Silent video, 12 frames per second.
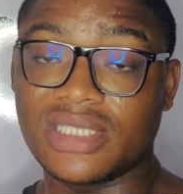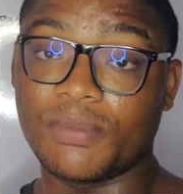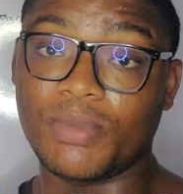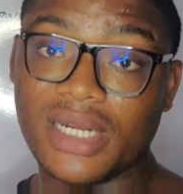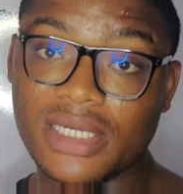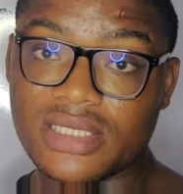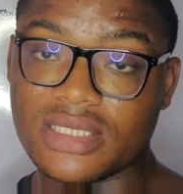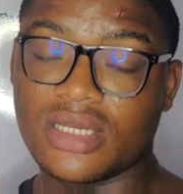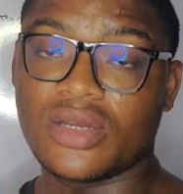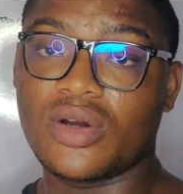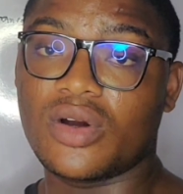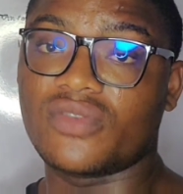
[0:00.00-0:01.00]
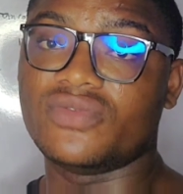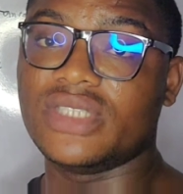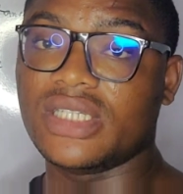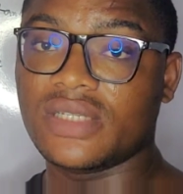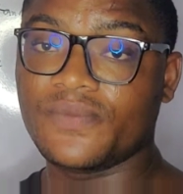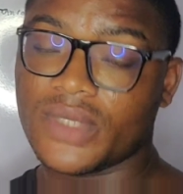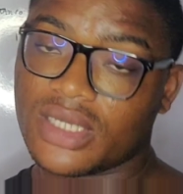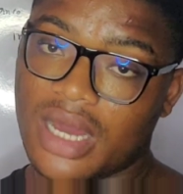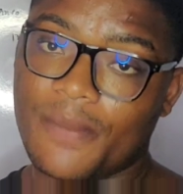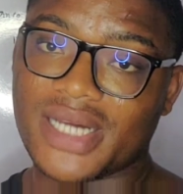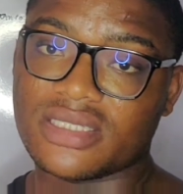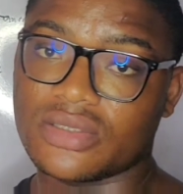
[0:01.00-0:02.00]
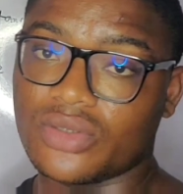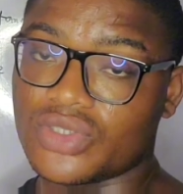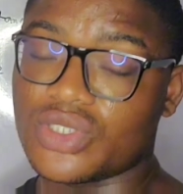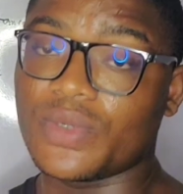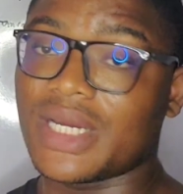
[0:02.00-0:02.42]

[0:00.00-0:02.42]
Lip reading: The plates of the capacitor.